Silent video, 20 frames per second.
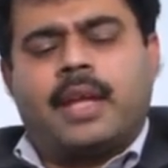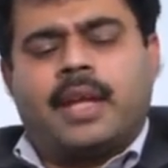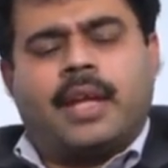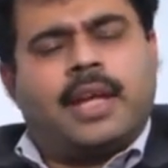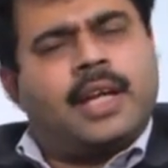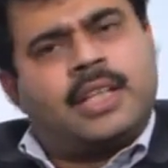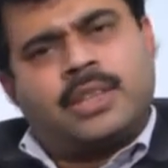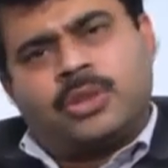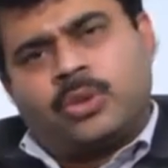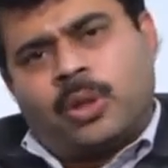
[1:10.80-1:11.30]

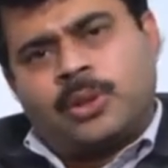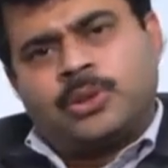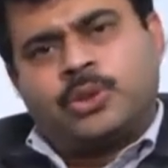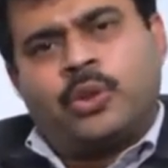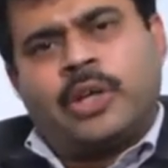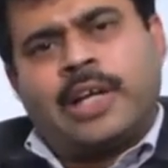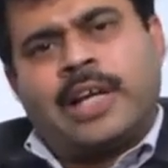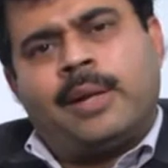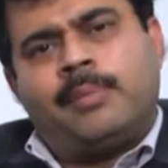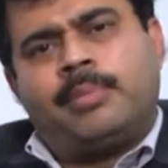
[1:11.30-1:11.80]
It has
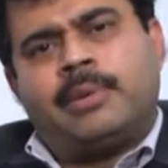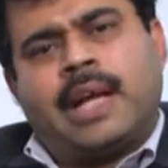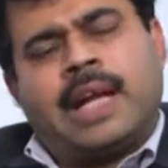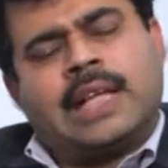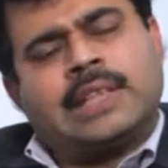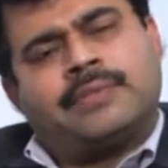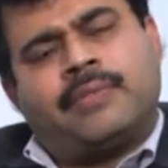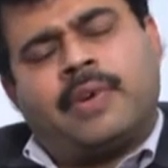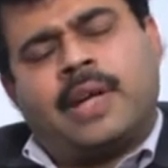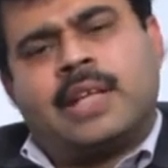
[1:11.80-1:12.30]
also helped
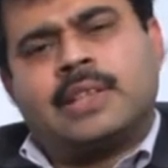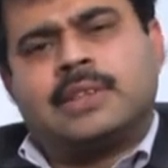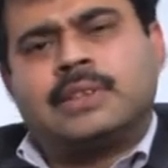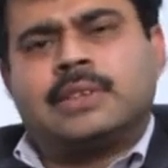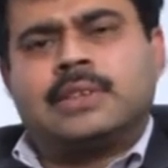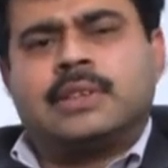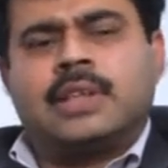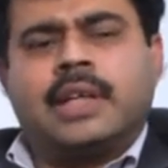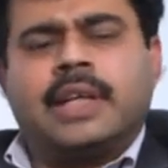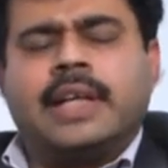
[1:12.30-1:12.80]
as far
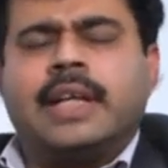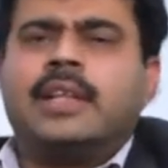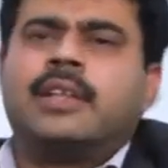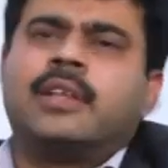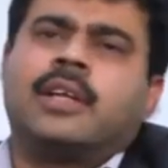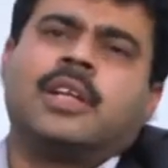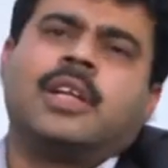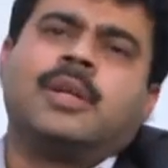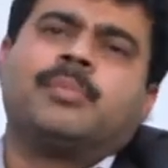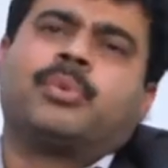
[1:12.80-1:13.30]
as the
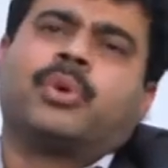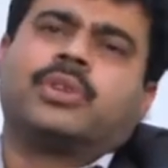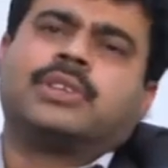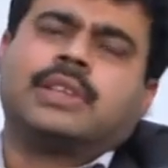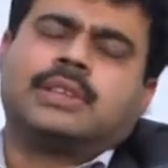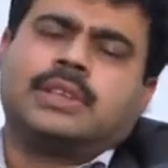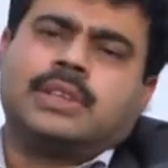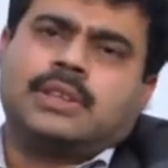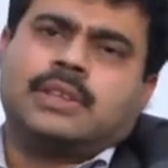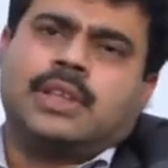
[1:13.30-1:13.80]
internal
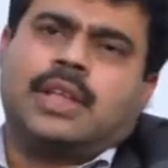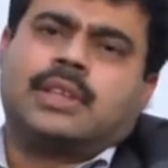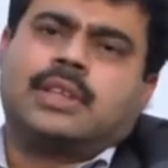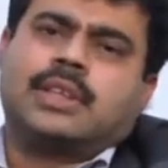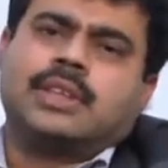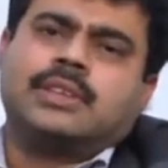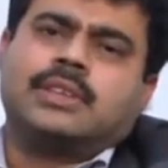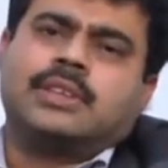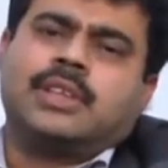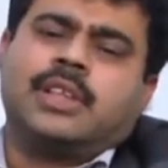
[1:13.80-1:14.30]
processes are
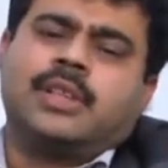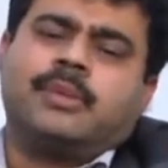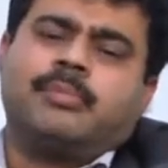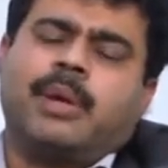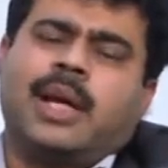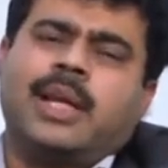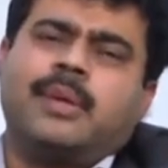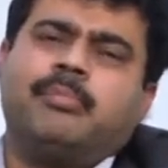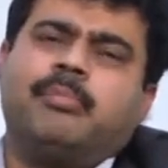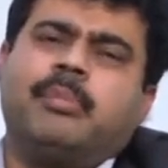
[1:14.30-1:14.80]
concerned
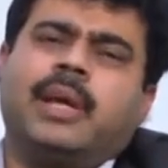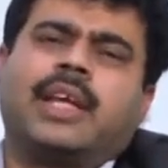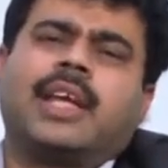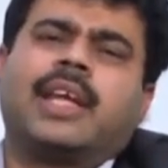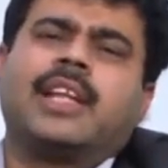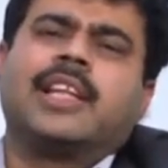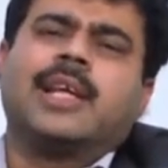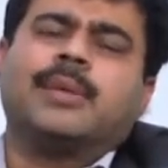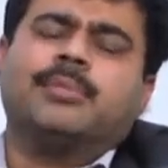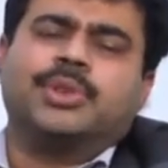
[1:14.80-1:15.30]
by
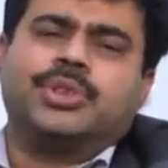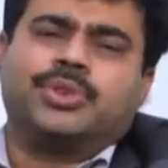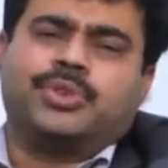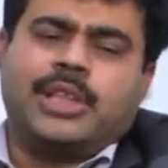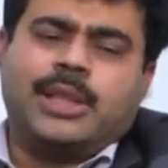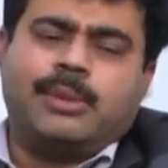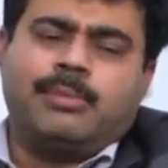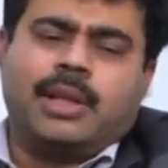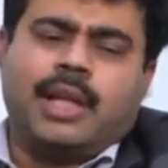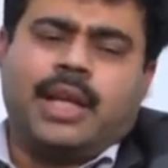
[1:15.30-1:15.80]
making them
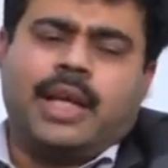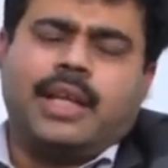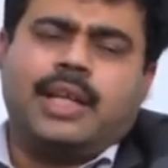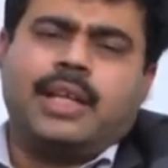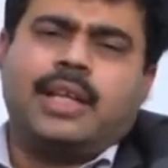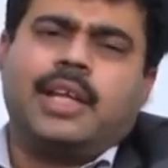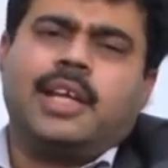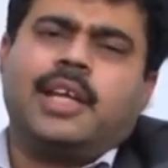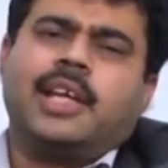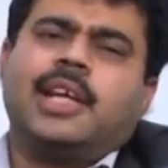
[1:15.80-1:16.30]
streamlined,
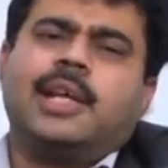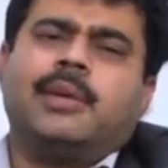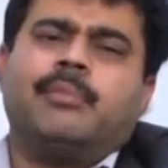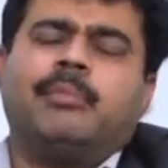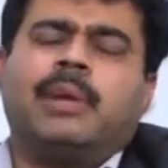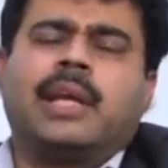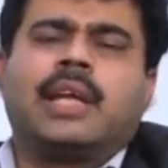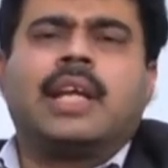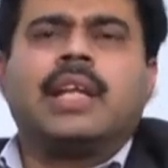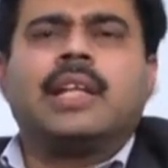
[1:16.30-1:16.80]

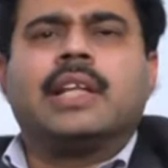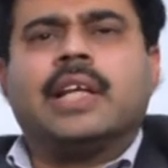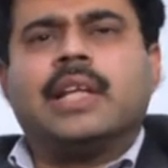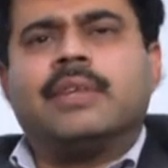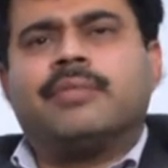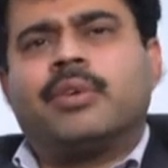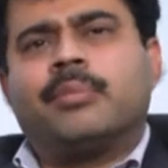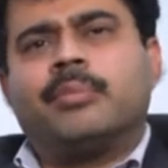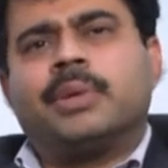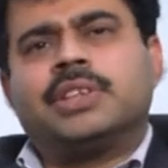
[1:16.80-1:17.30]
making the
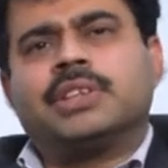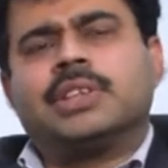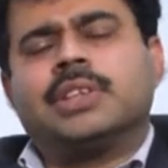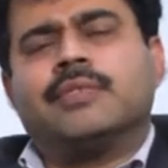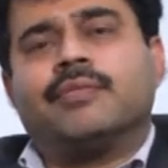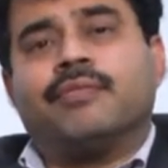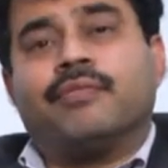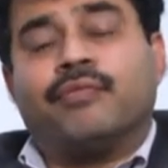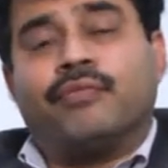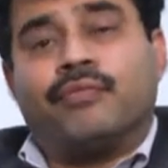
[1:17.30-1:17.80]
information
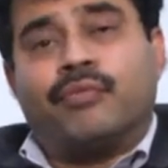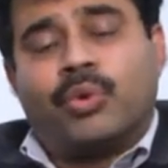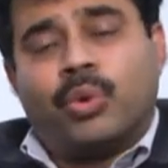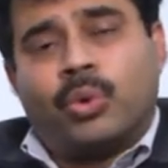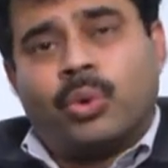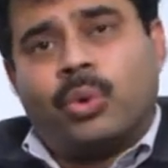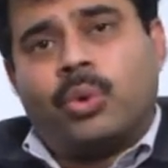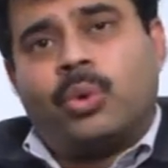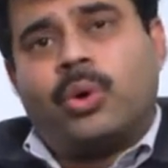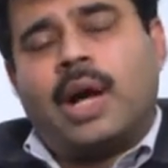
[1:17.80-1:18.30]

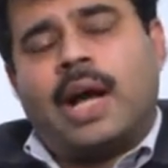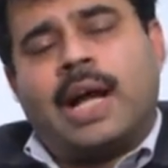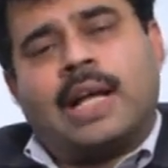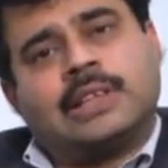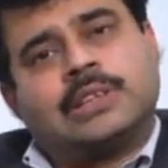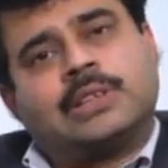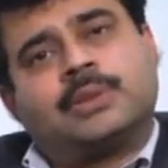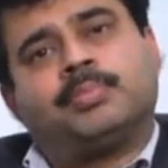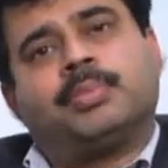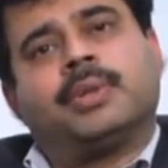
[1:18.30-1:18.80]
flow
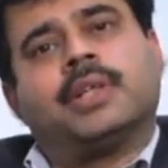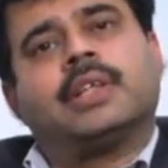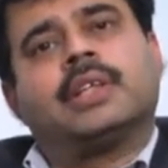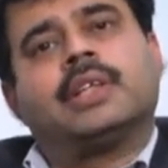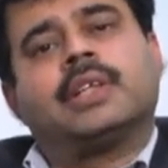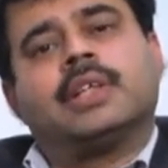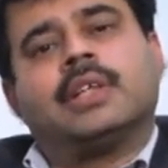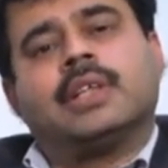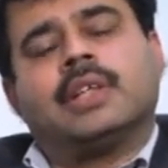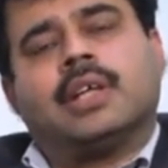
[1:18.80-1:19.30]
as per
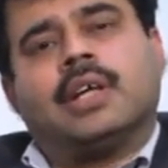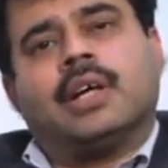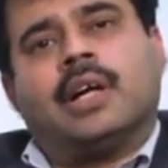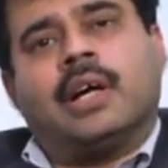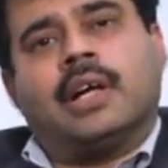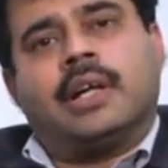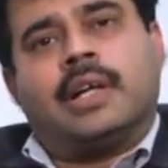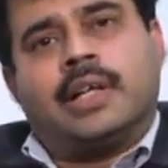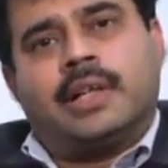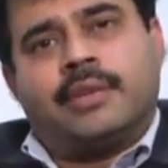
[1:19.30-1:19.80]

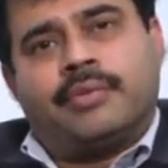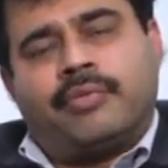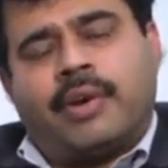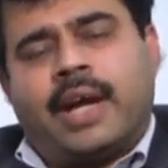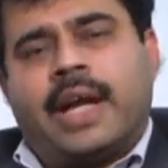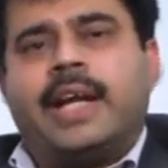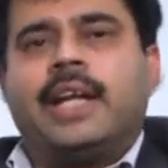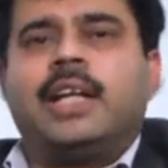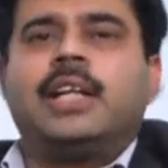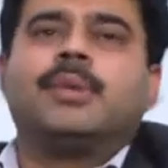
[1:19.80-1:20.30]
a
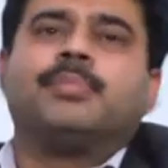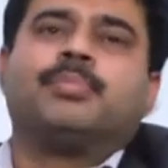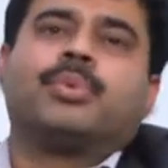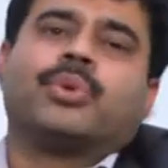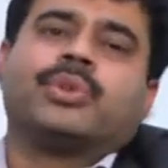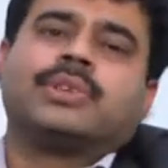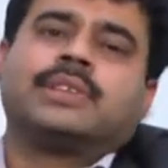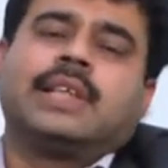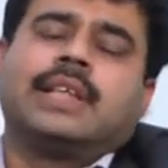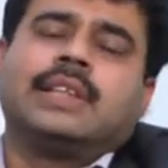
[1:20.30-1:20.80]
defined
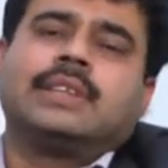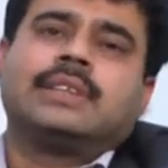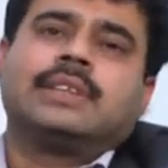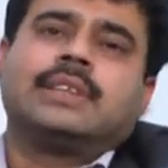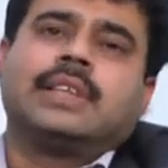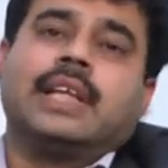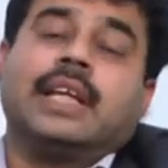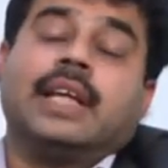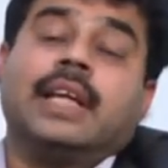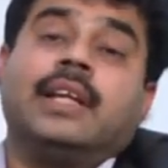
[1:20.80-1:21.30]

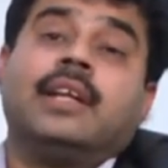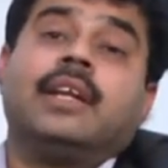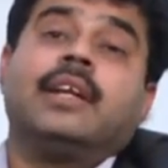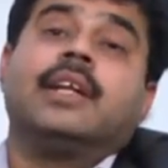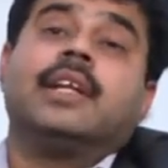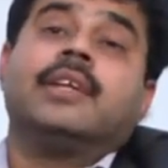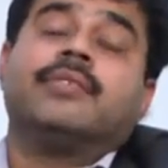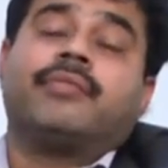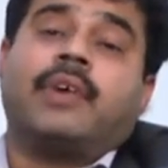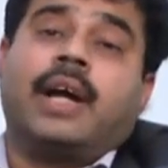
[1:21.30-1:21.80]
process in
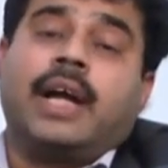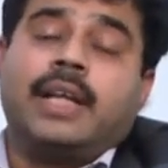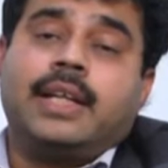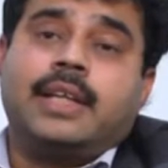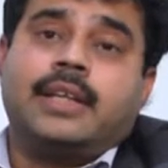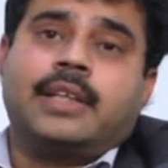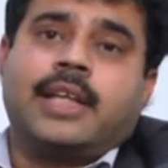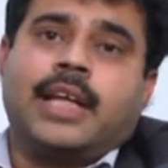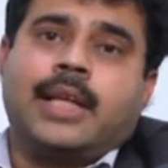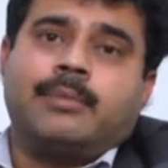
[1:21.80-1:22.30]

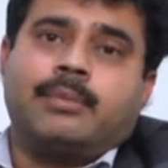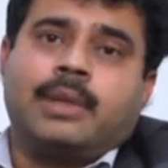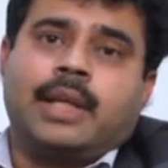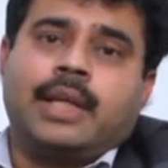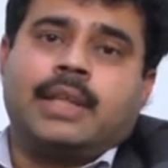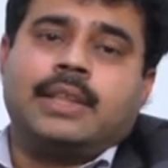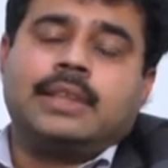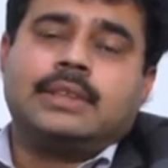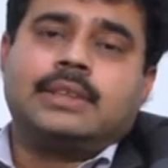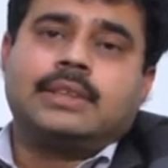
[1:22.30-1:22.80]
defined
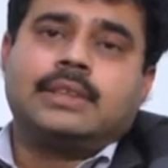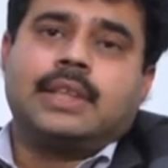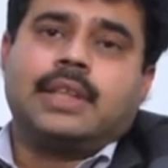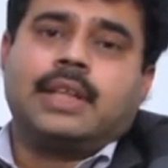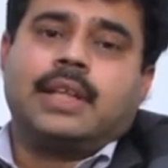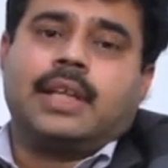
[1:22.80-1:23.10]
timelines.